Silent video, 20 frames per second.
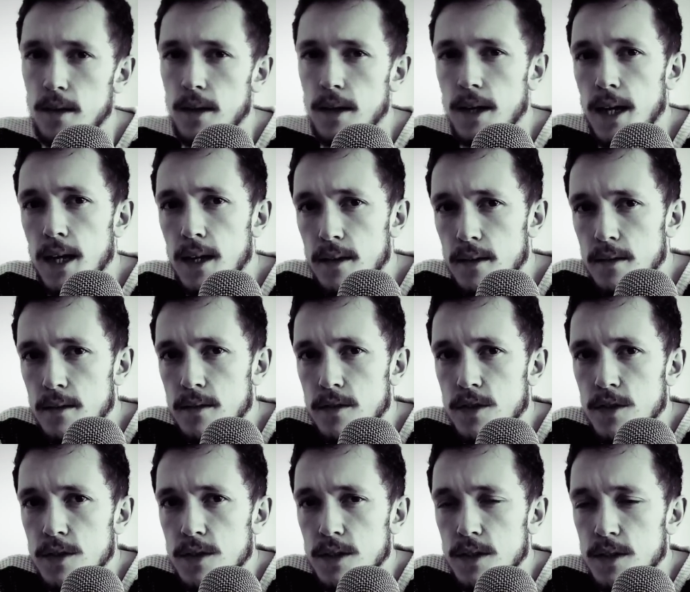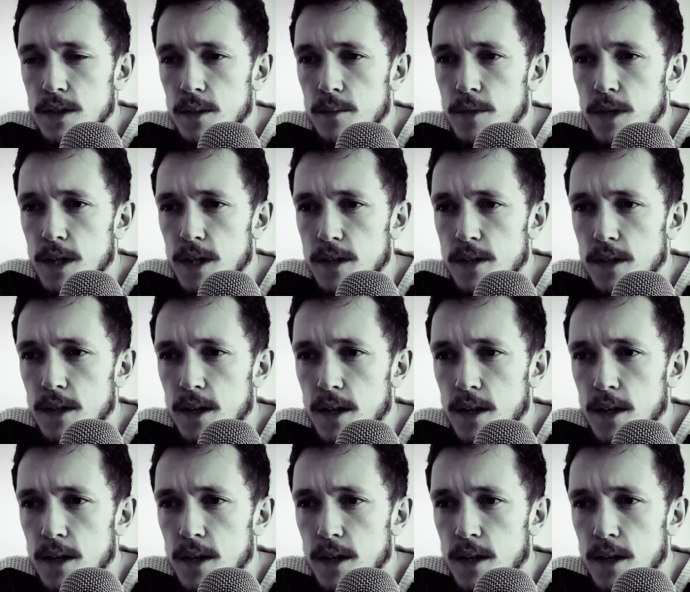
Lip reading: Again, choosing subjects